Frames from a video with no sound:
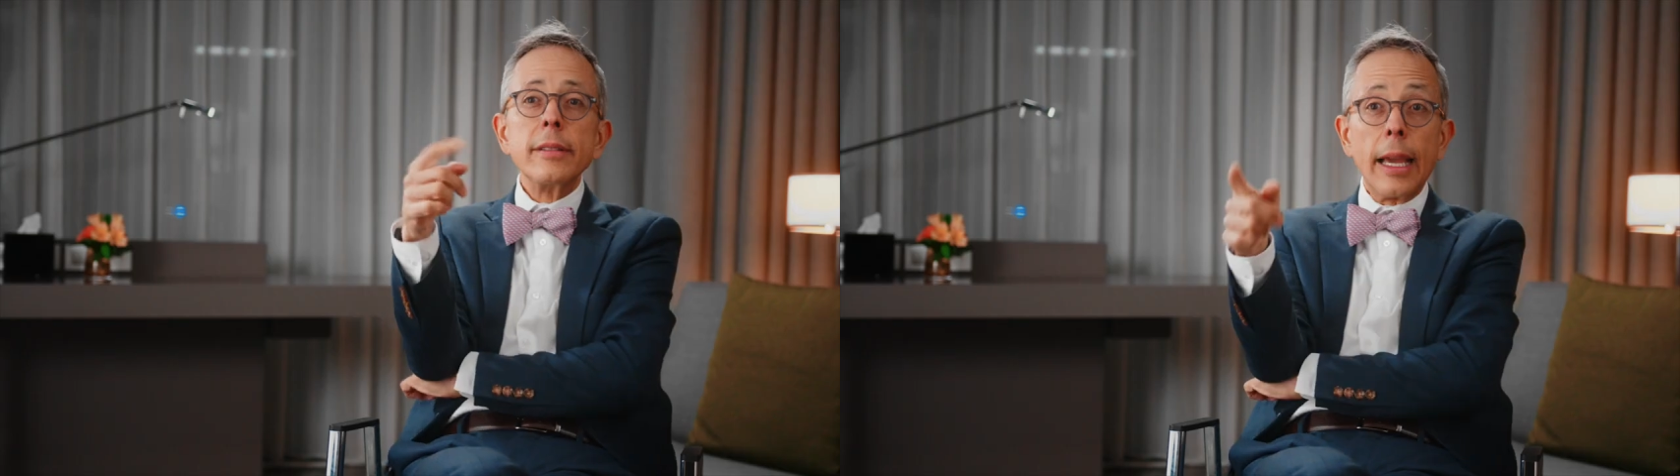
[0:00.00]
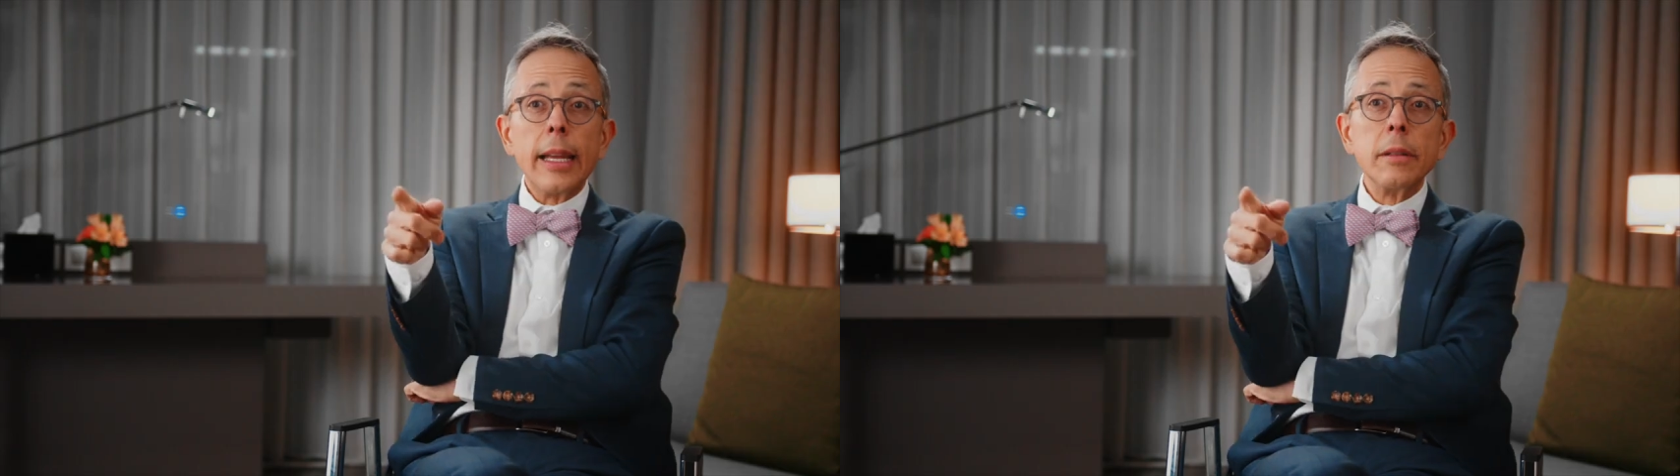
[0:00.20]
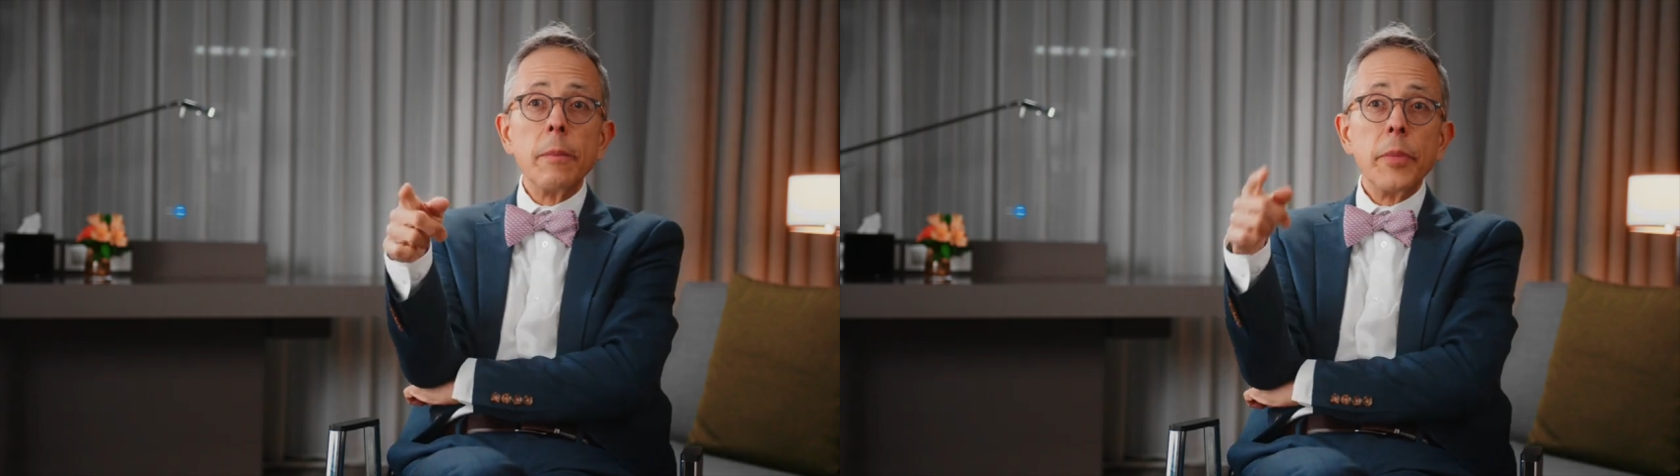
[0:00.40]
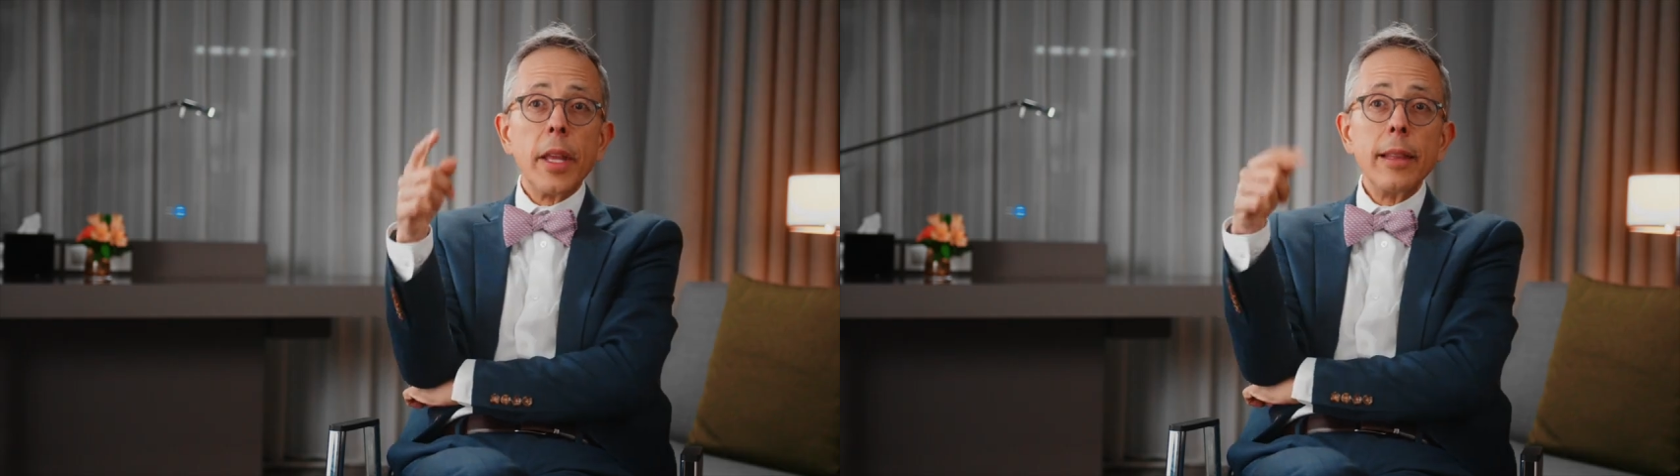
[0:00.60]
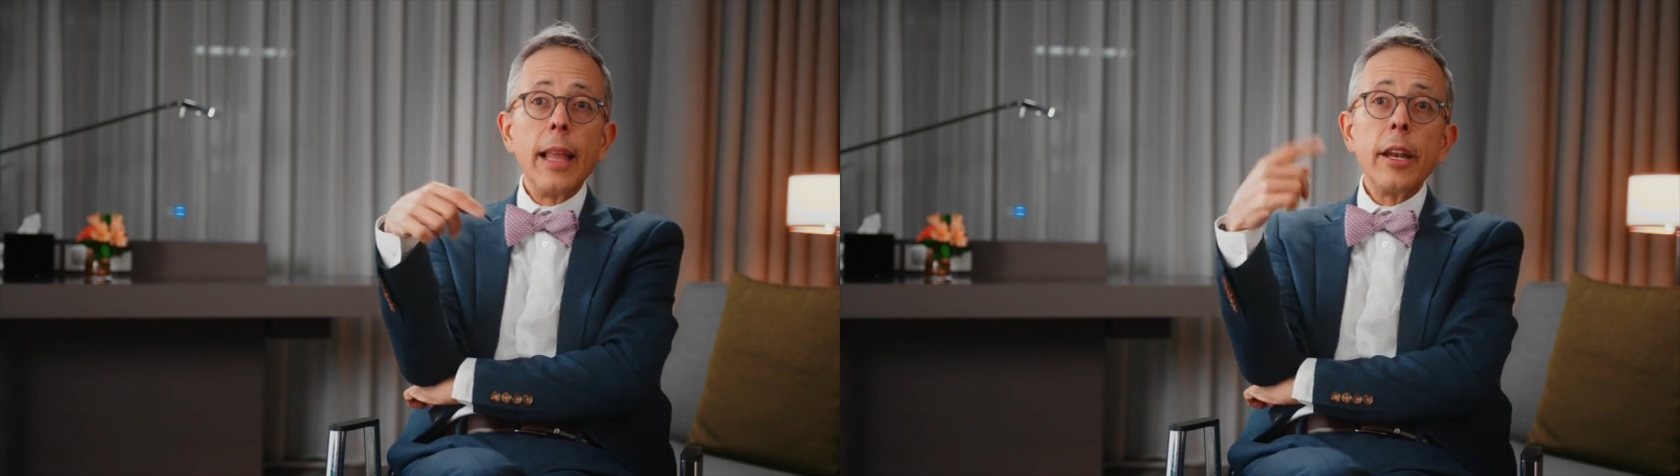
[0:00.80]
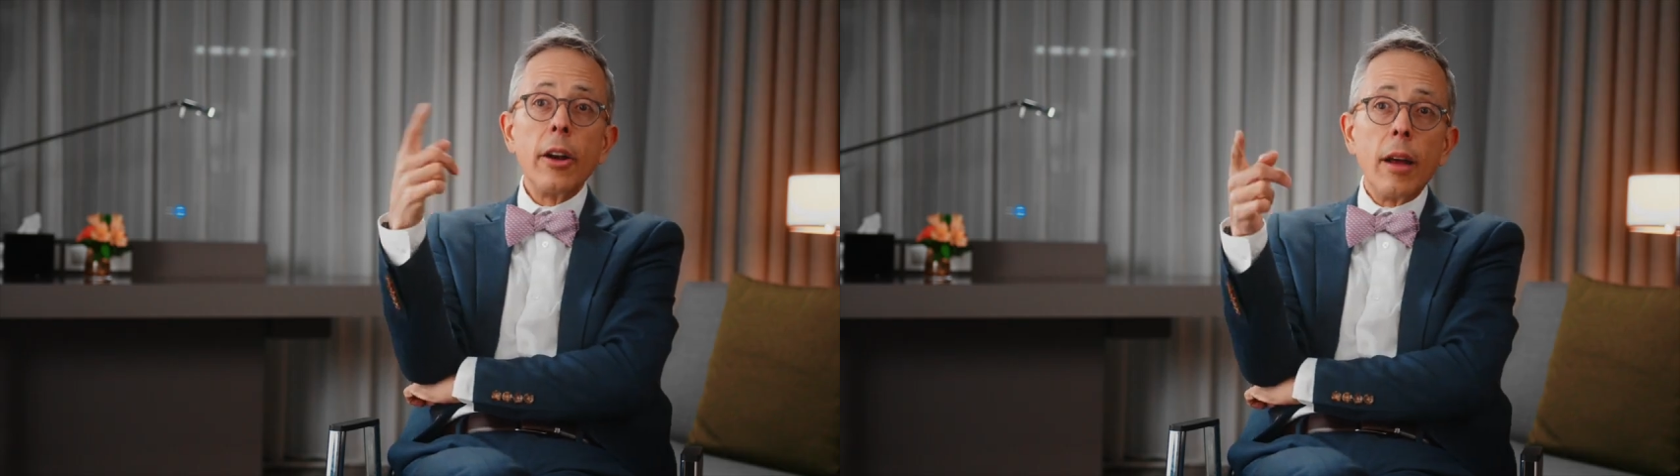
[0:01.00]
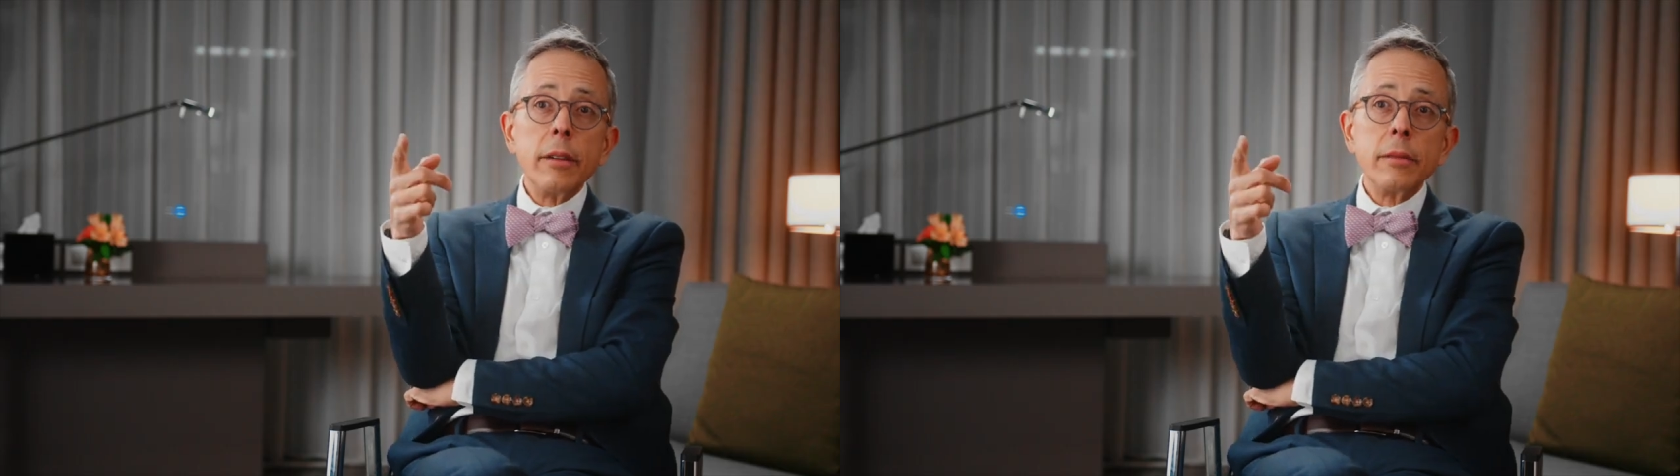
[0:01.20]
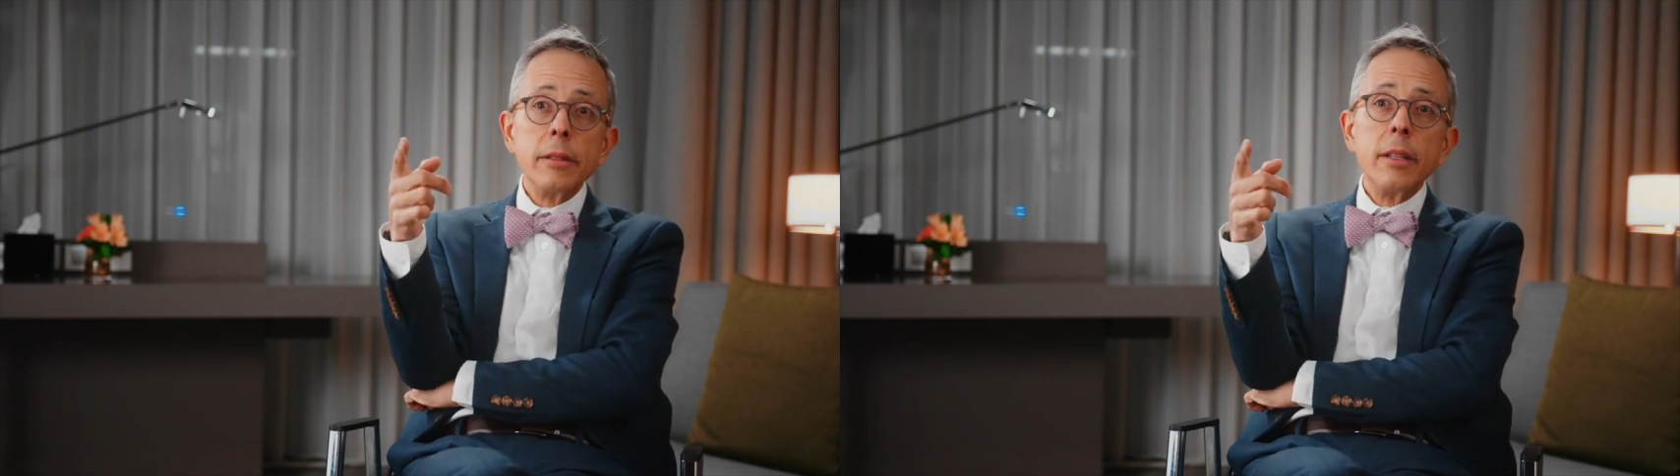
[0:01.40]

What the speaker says: Then later on,